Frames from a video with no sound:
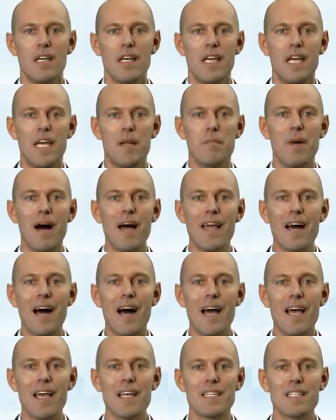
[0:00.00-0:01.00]
In my
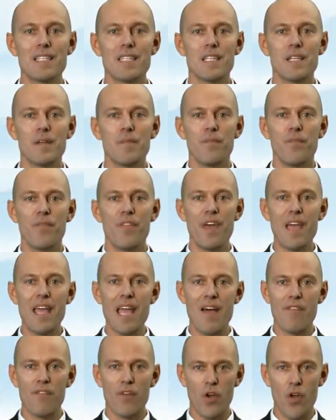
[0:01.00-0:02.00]
eyes, they
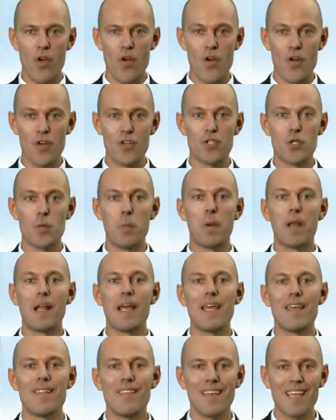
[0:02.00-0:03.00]
have learned to
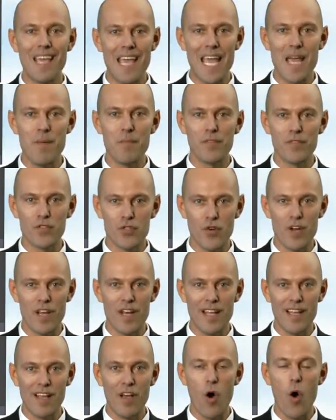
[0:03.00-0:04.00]
play the game of
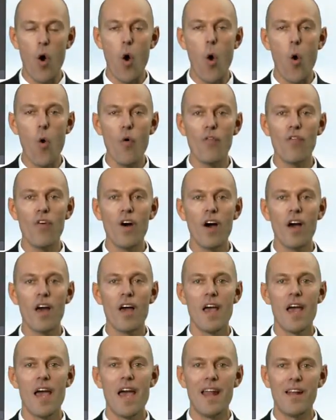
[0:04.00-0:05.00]
trading over
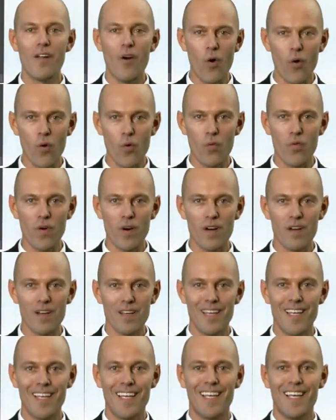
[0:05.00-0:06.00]
and over
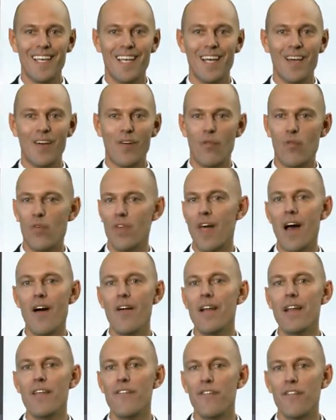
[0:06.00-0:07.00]
without
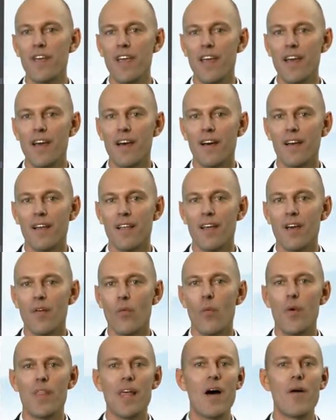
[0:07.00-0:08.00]
any fear,
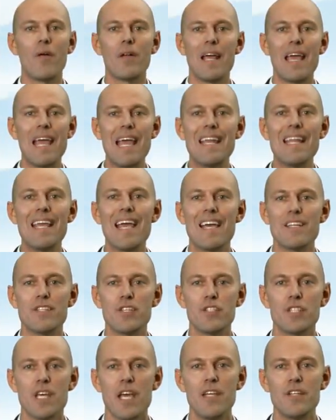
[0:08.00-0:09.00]
without any
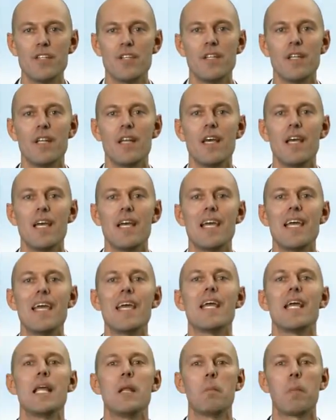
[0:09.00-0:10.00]
hesitation
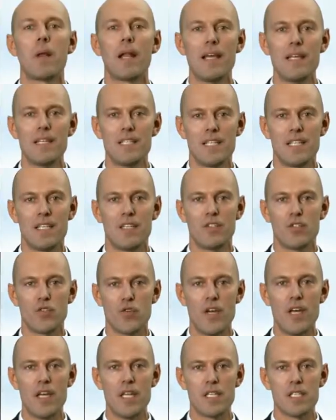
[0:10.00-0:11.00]
in placing
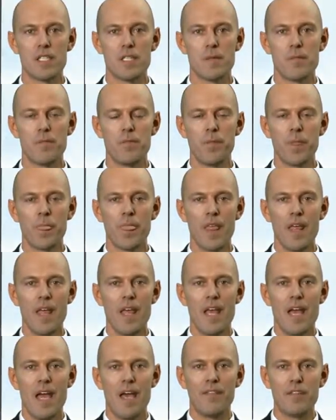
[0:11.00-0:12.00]
trades.
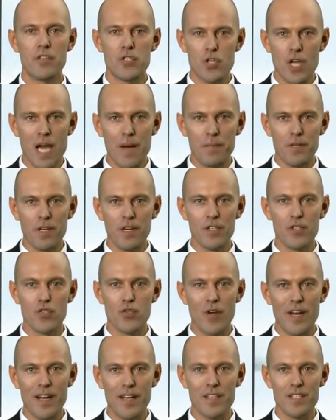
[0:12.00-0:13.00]
And the chapter on
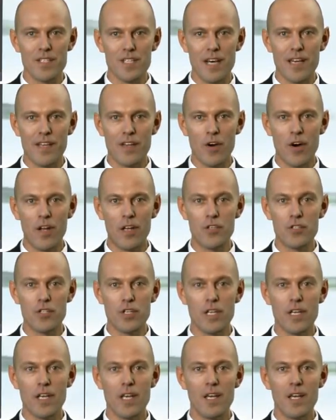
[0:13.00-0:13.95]
trading psychology